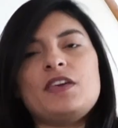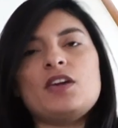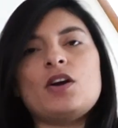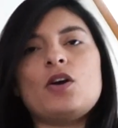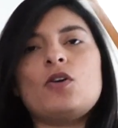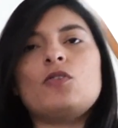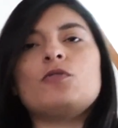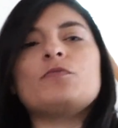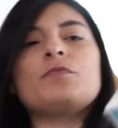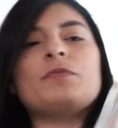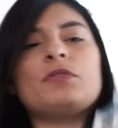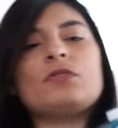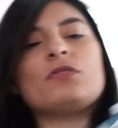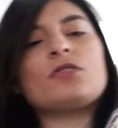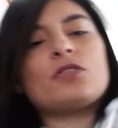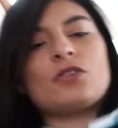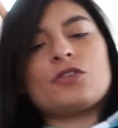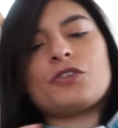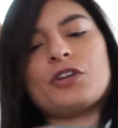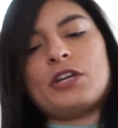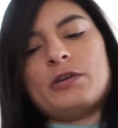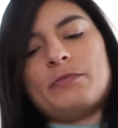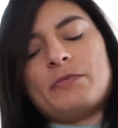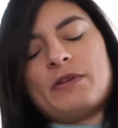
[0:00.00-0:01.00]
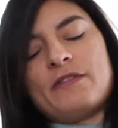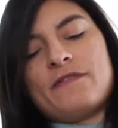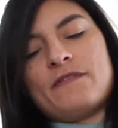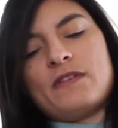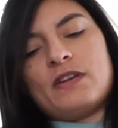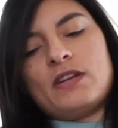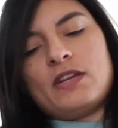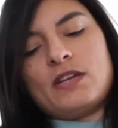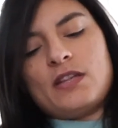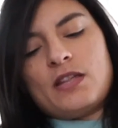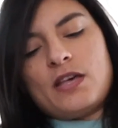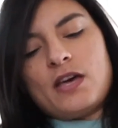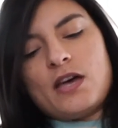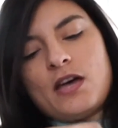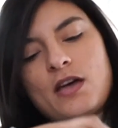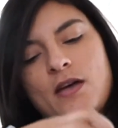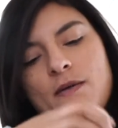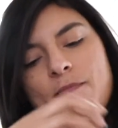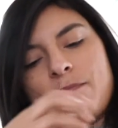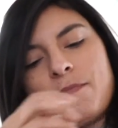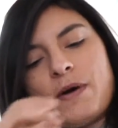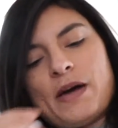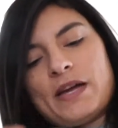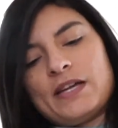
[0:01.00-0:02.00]
the oat milk creamy
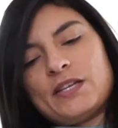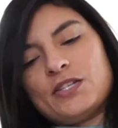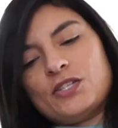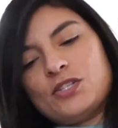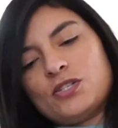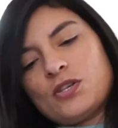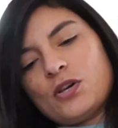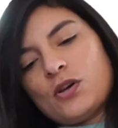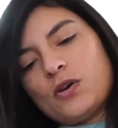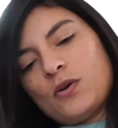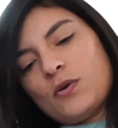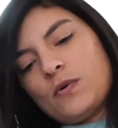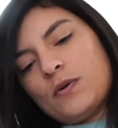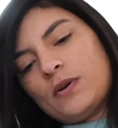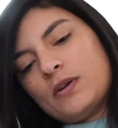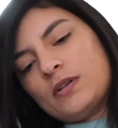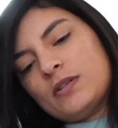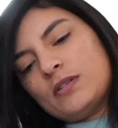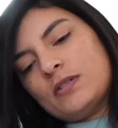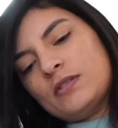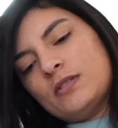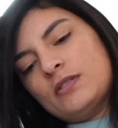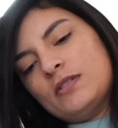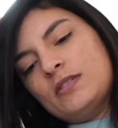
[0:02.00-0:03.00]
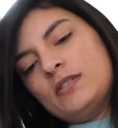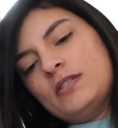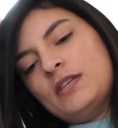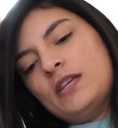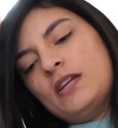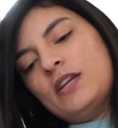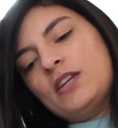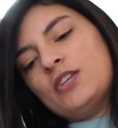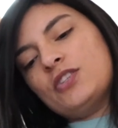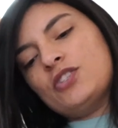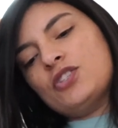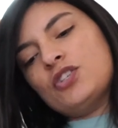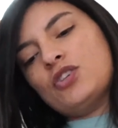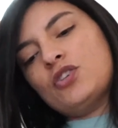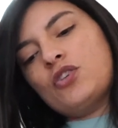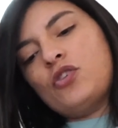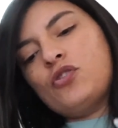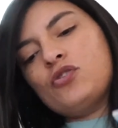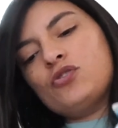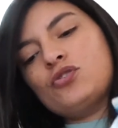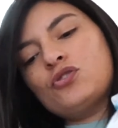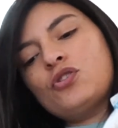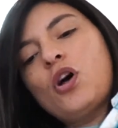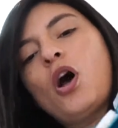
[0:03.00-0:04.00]
vanilla by So
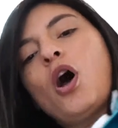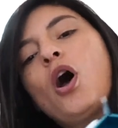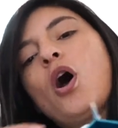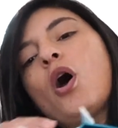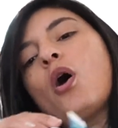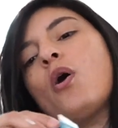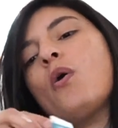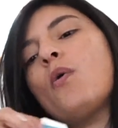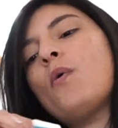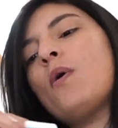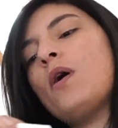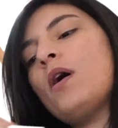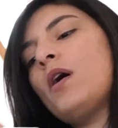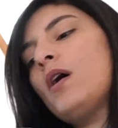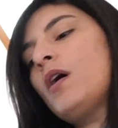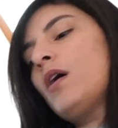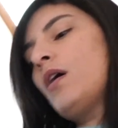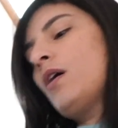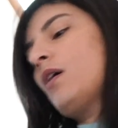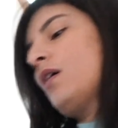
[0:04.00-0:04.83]
Delicioso.